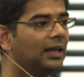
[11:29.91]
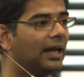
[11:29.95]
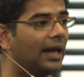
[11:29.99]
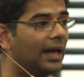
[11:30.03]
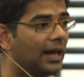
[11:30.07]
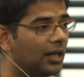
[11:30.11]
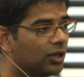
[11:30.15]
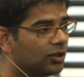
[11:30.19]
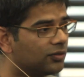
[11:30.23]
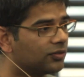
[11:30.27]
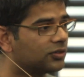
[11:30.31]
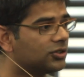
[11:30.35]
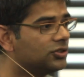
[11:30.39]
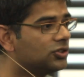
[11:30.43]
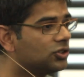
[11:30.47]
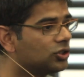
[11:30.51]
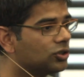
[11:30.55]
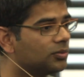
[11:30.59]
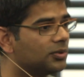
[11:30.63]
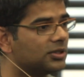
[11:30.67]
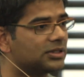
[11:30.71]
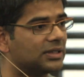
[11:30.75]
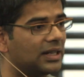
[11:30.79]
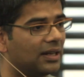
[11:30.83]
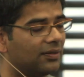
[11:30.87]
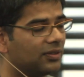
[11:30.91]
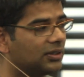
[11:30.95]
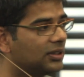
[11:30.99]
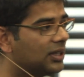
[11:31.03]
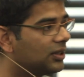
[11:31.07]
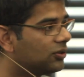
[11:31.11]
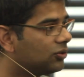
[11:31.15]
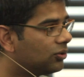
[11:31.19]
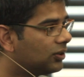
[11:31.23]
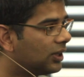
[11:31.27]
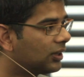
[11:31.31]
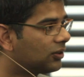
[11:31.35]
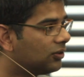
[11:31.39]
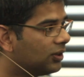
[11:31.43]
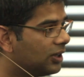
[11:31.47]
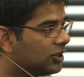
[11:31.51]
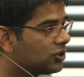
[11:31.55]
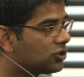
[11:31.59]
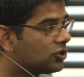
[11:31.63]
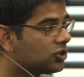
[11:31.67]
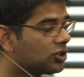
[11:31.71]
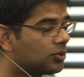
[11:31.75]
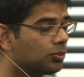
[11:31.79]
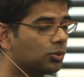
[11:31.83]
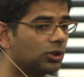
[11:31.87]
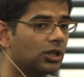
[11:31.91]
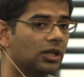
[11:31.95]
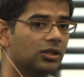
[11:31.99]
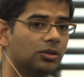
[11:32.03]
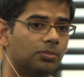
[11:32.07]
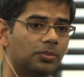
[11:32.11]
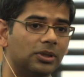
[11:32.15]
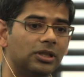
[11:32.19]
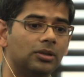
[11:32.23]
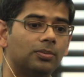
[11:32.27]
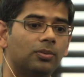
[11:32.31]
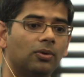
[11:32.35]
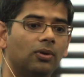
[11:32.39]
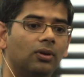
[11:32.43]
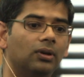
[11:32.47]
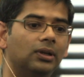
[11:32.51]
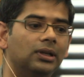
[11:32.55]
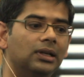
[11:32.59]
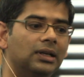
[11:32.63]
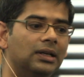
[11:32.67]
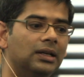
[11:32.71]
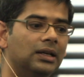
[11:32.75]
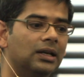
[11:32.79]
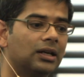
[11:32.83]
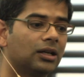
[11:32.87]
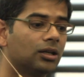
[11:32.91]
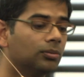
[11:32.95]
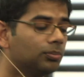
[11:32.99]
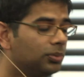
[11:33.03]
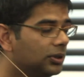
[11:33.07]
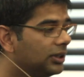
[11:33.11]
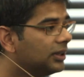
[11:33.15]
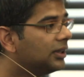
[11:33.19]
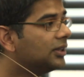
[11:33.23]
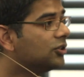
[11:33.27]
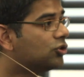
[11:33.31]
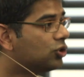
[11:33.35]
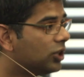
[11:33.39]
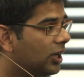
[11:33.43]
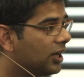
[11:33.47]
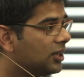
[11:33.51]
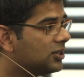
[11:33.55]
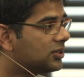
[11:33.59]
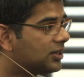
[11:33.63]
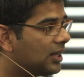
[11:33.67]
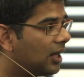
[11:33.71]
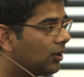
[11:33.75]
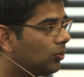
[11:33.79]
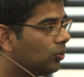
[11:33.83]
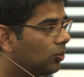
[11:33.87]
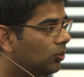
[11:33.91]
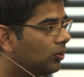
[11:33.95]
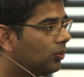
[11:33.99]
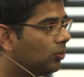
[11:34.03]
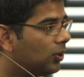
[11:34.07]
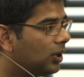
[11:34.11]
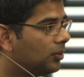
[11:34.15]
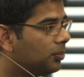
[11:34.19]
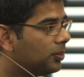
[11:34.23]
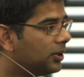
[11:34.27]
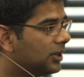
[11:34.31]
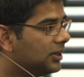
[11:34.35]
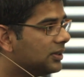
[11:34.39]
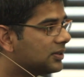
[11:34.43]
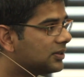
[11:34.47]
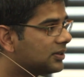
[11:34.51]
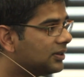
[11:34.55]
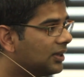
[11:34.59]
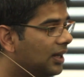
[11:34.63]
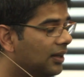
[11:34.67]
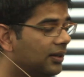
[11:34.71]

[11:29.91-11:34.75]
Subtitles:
and of consumers having that direct relationship with other people, completely changed that one piece.